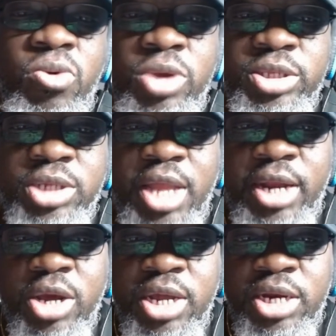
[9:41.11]
it's a
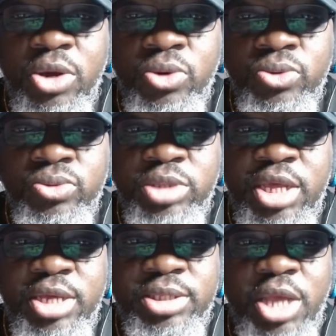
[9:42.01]
lot of unknown
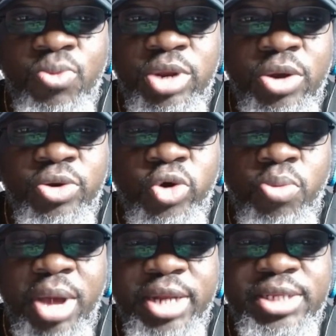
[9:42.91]
things that we don't know
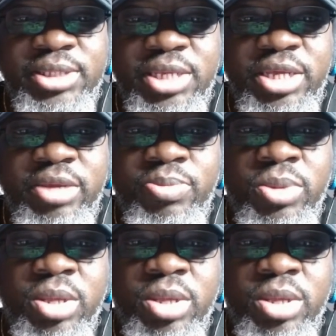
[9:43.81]
about this team.